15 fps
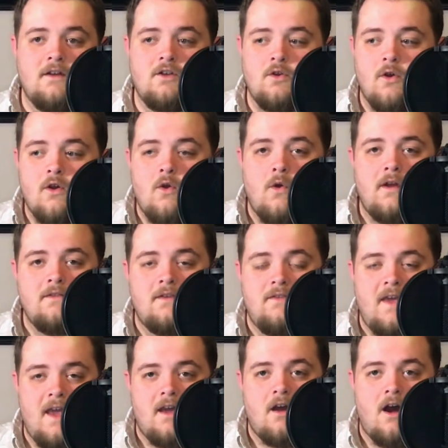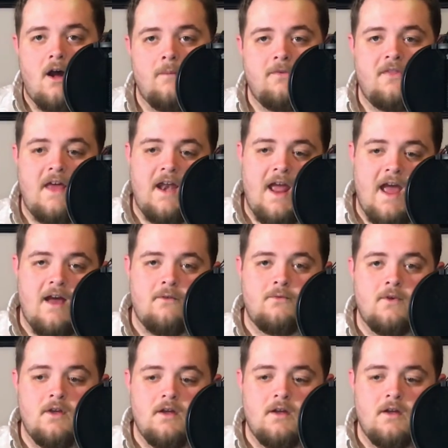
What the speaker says: You're going to take comps that have